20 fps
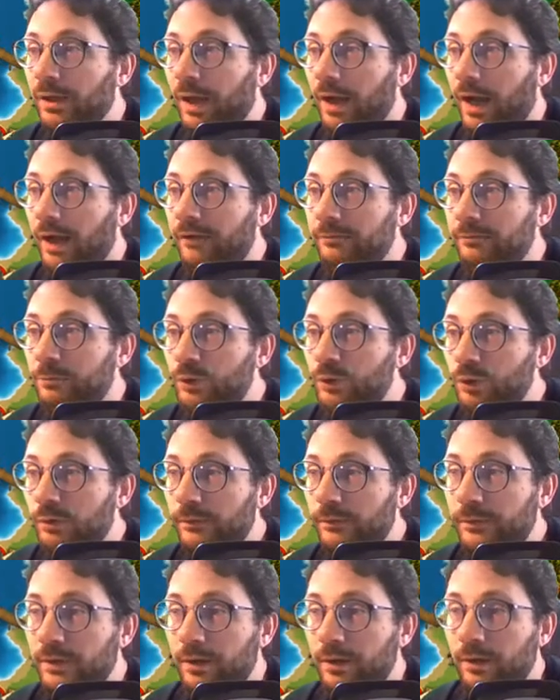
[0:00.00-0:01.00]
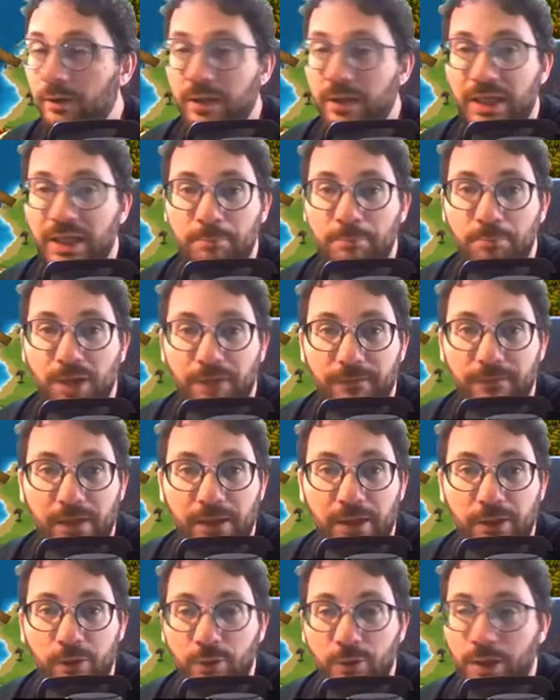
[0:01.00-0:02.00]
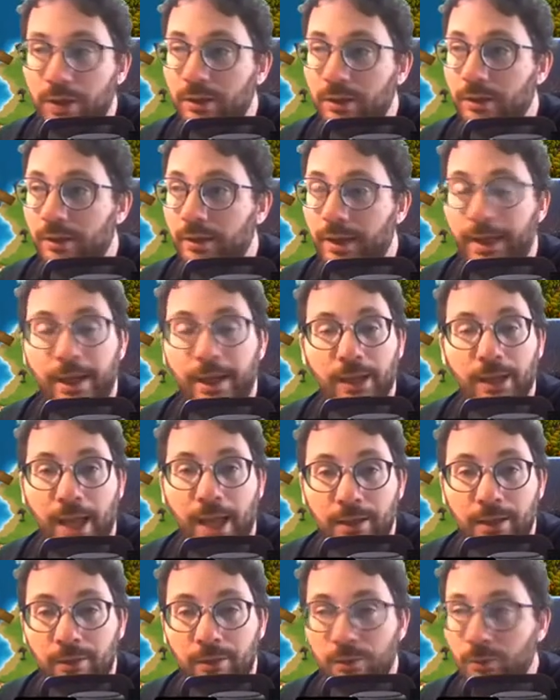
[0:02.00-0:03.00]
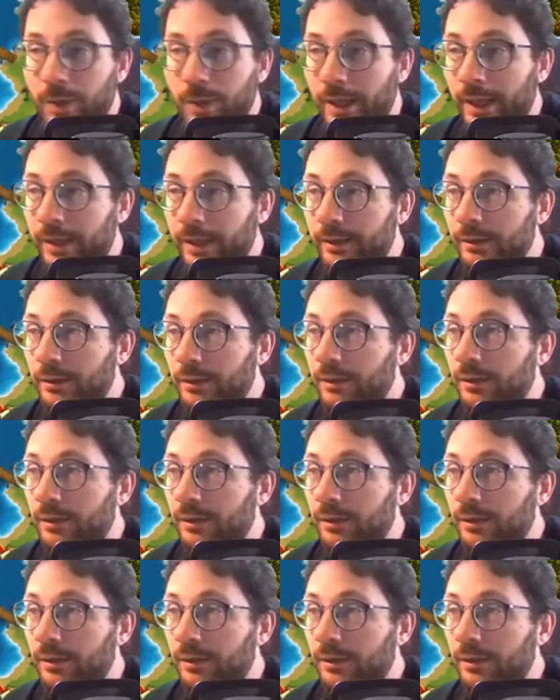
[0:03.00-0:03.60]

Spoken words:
I've moved the buffing unit the hell out of the way